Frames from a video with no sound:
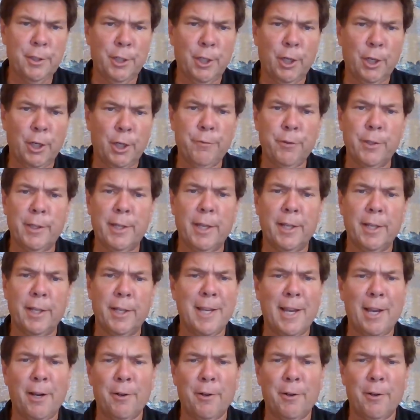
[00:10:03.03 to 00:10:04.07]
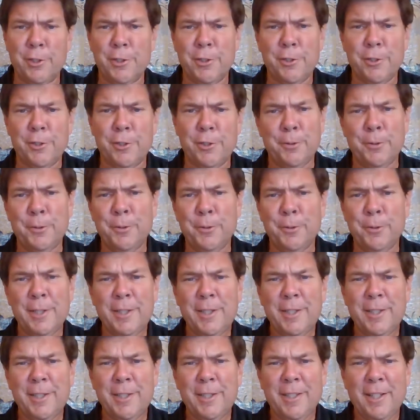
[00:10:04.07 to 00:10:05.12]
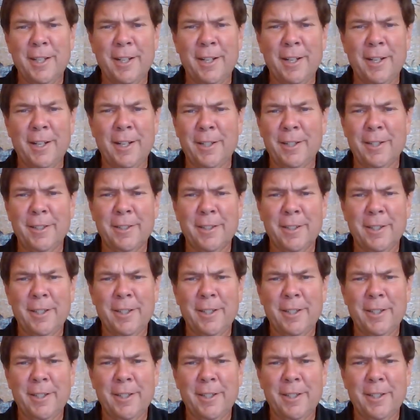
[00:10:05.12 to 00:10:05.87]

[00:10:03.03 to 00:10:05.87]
You know, if you get down into uh,